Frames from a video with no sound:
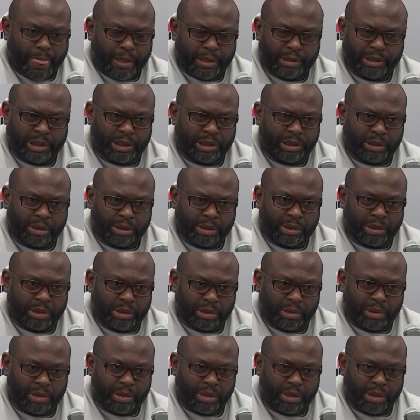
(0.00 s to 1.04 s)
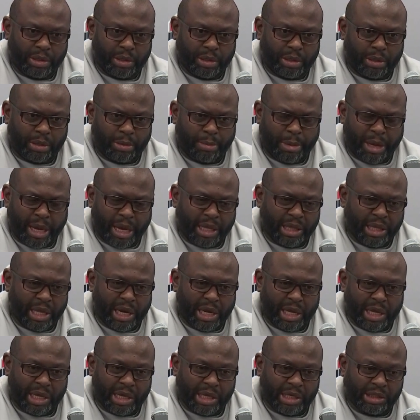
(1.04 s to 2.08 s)
Just the man that
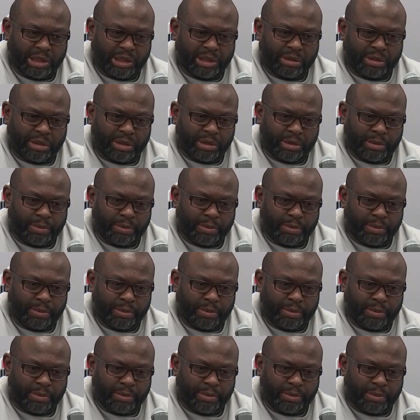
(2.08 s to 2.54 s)
he is,